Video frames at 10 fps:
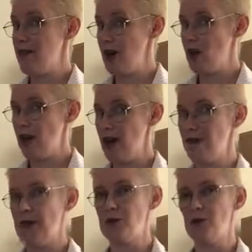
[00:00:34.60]
They're on
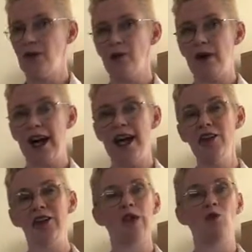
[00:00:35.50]
our Facebook
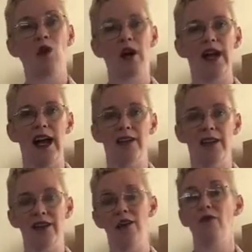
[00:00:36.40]
page, the Warwick
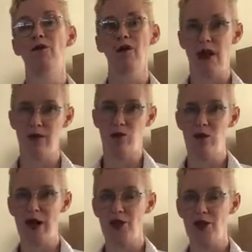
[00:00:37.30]
Anglican Faith
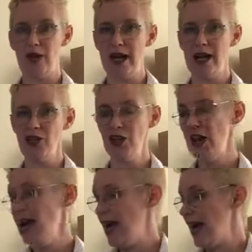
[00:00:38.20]
Formation page.
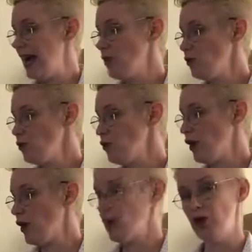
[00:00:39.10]
And
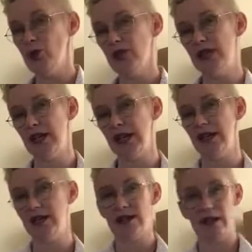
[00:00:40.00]
also you will
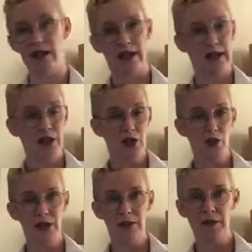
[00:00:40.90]
see there's an additional
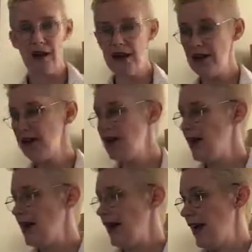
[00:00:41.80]
clip there
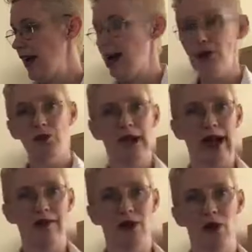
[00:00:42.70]
and you will
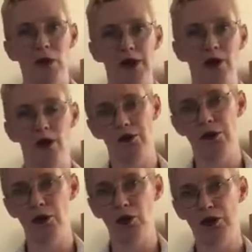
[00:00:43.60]
have a copy of
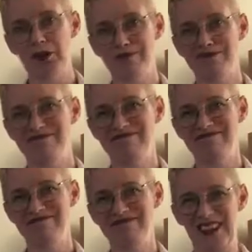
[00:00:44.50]
the book.
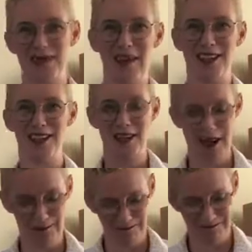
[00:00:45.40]
Let's make a start.